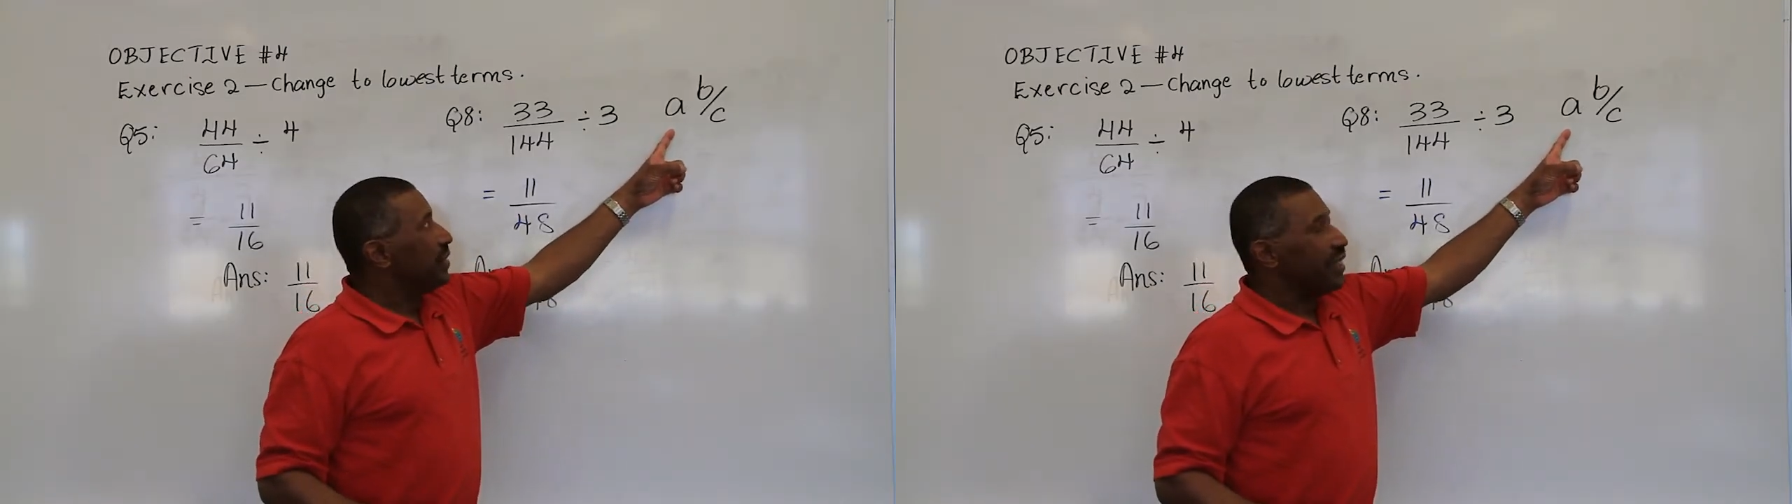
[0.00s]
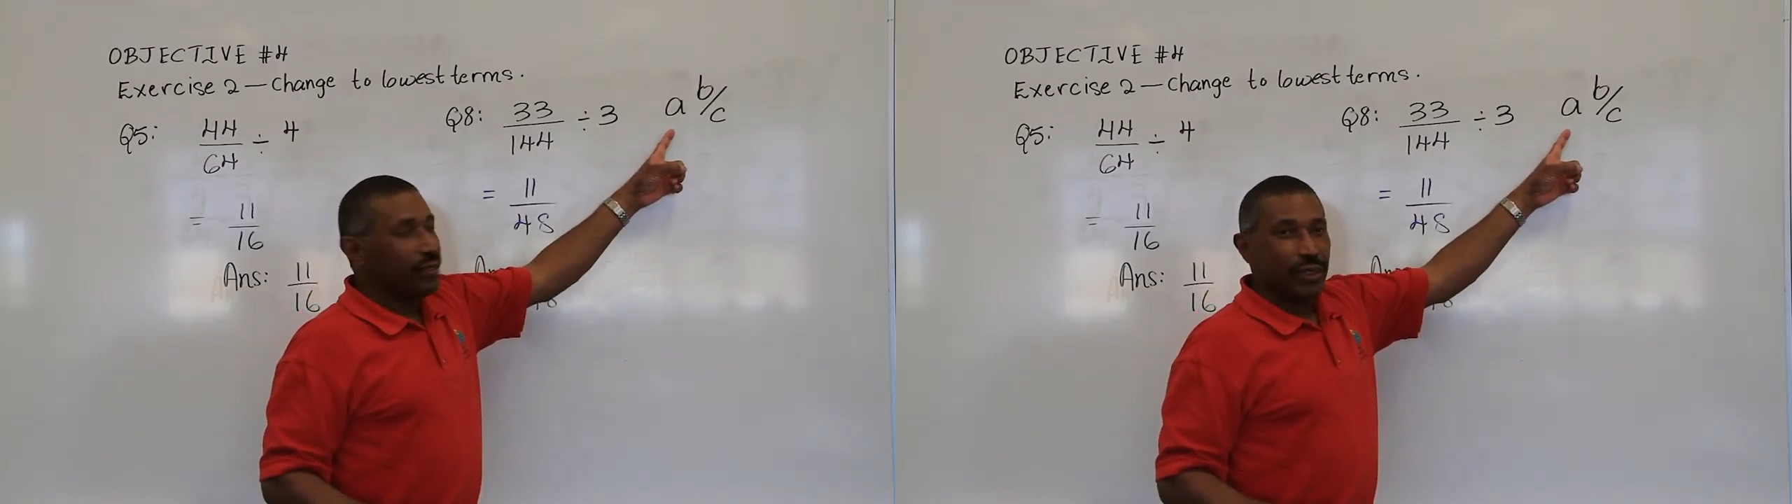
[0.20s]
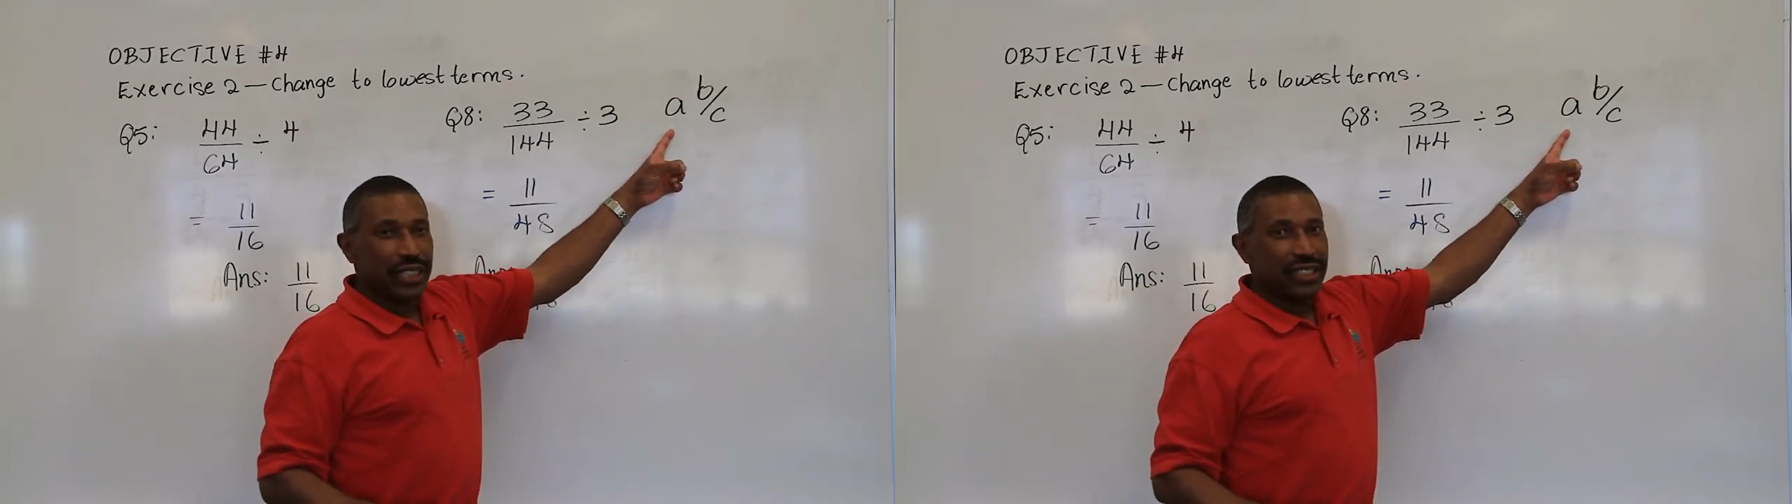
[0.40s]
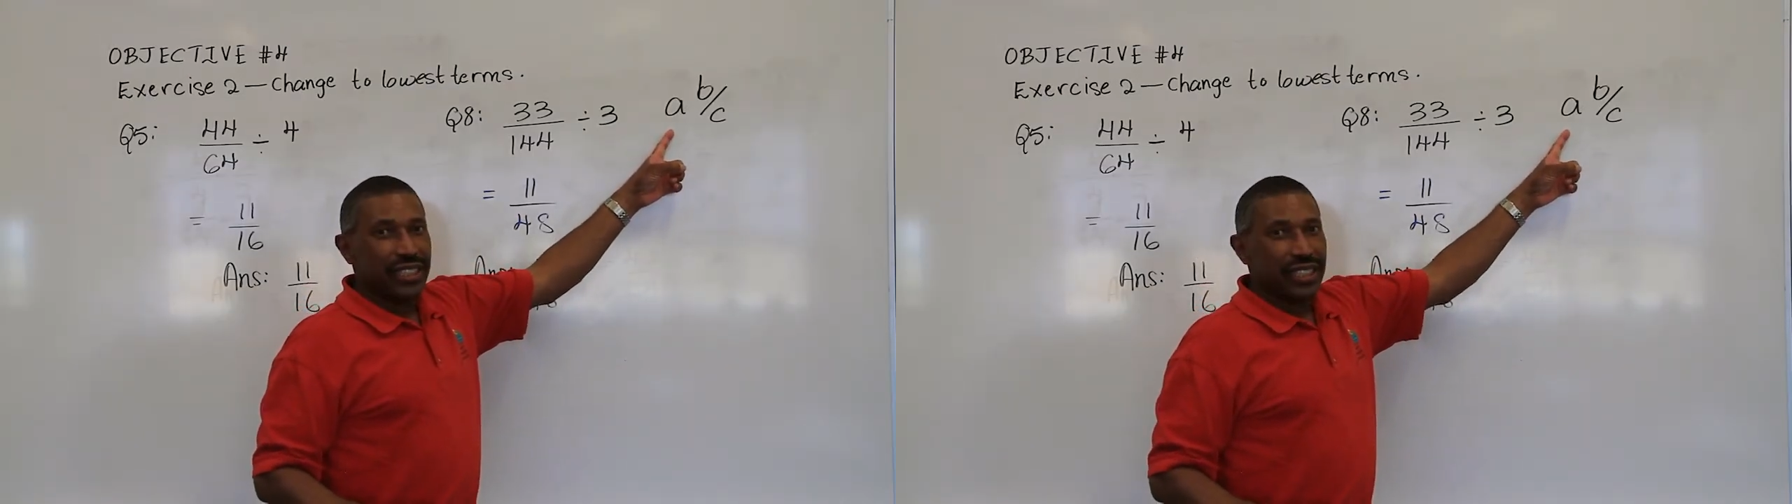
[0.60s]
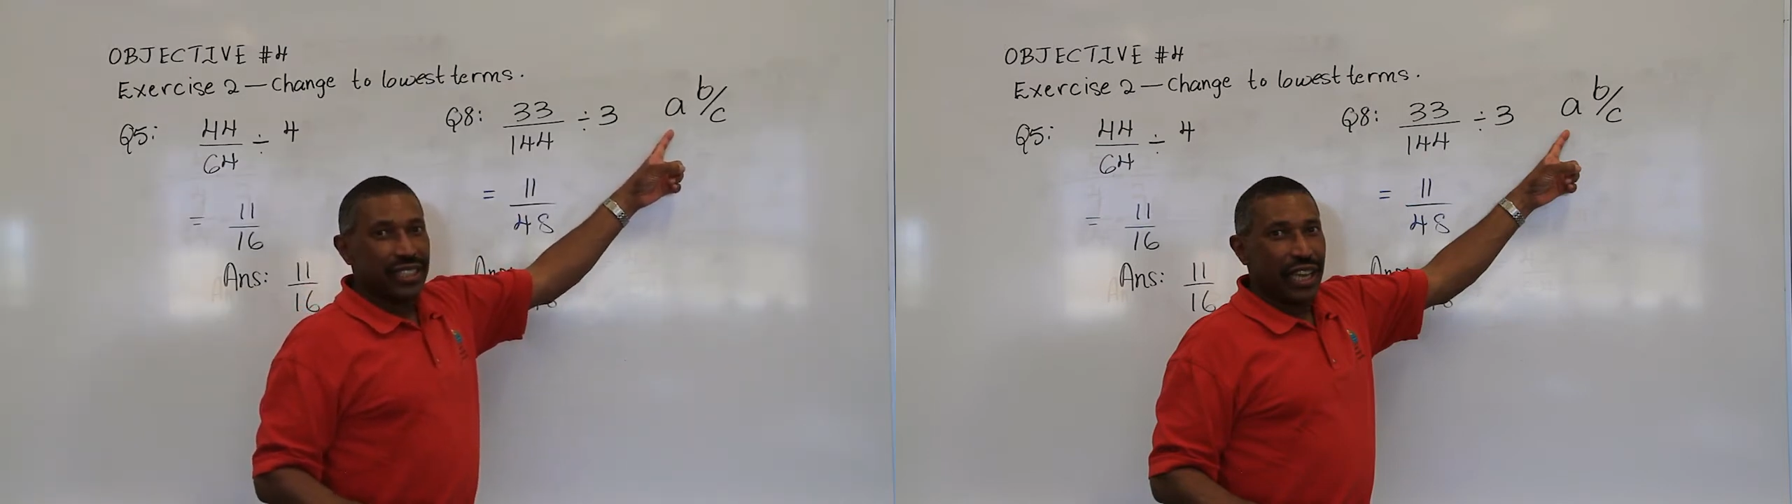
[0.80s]
that reads
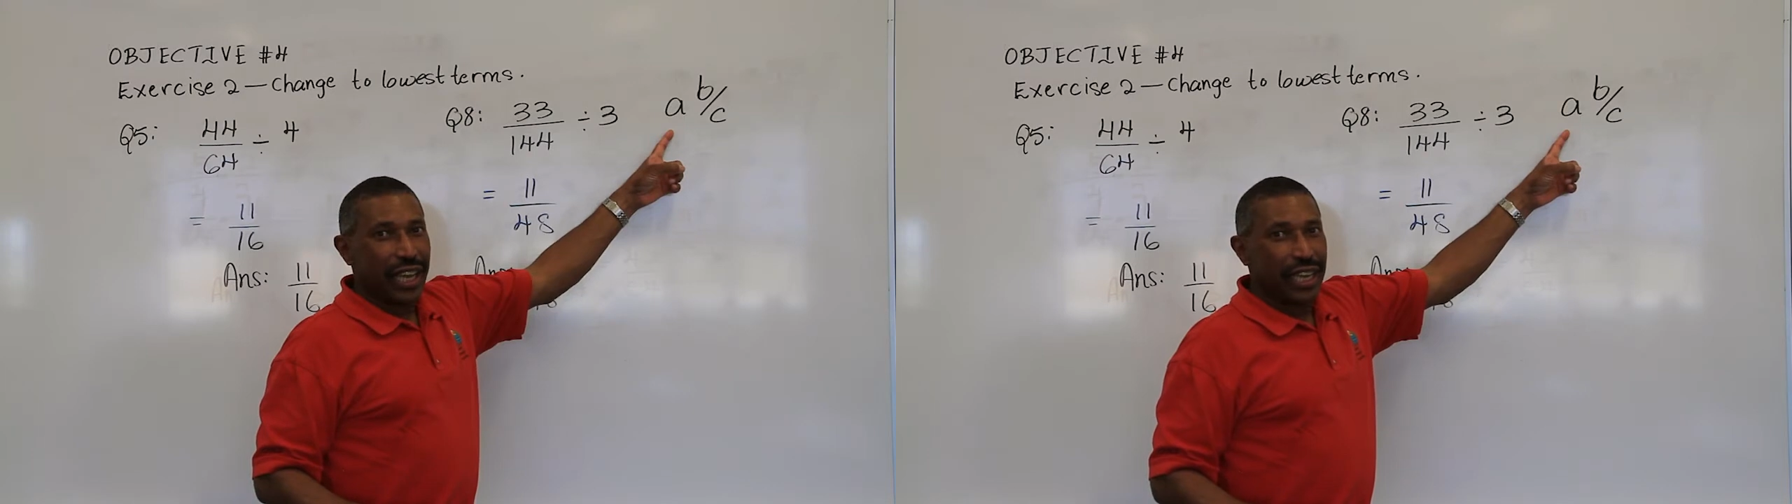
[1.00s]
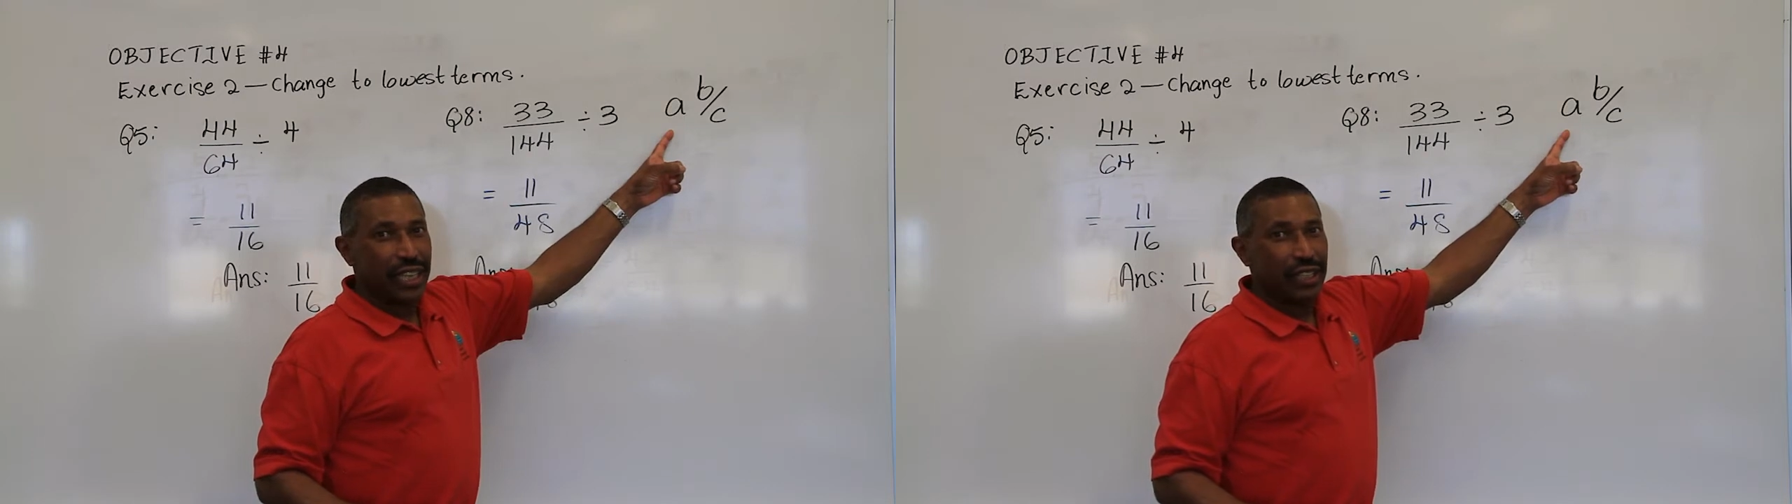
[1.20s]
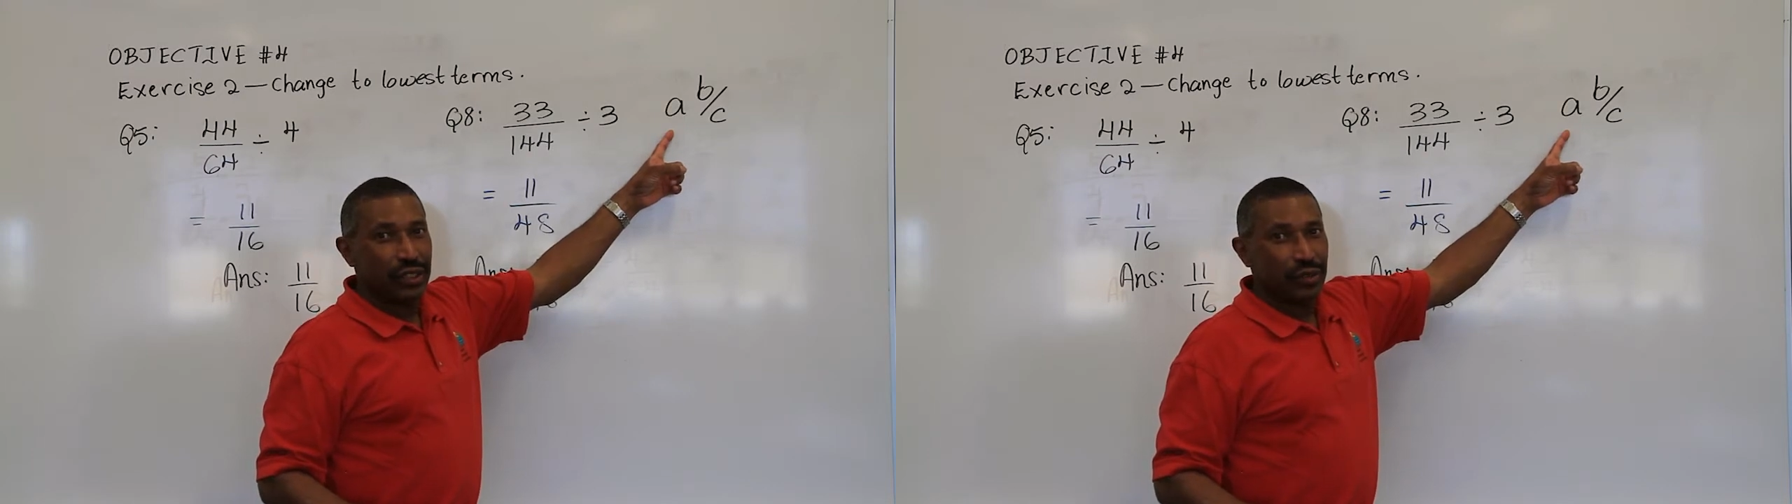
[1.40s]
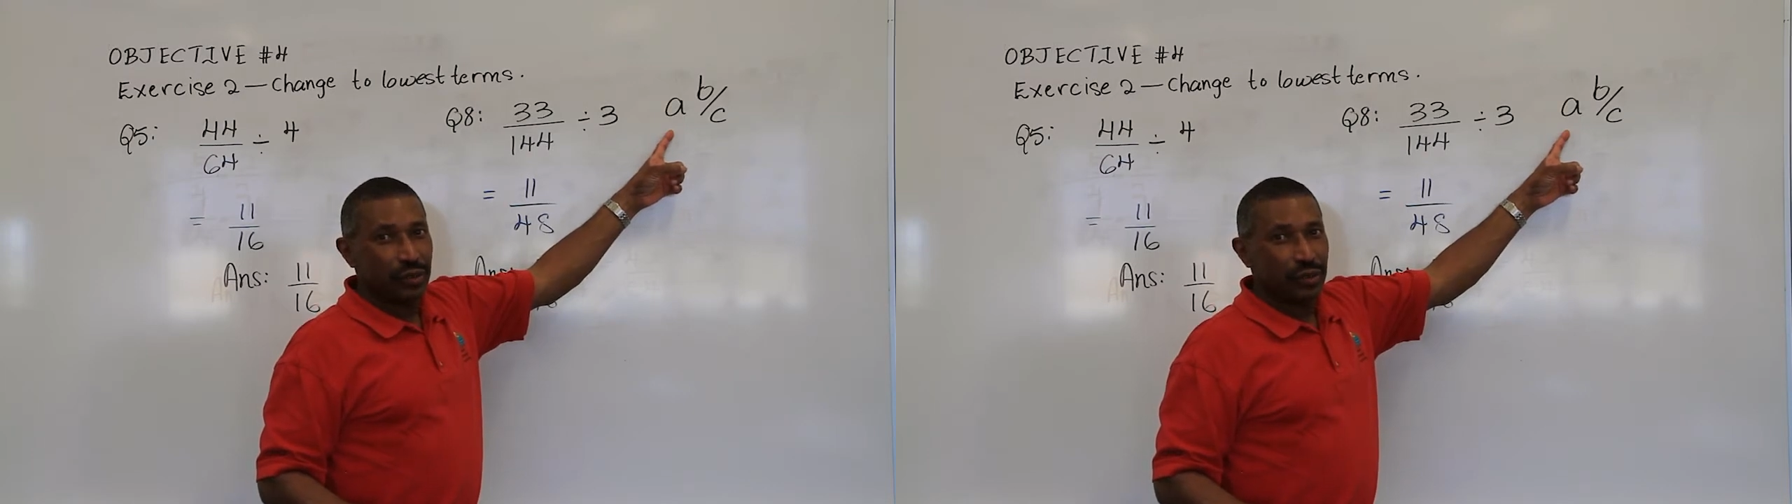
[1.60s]
this: A,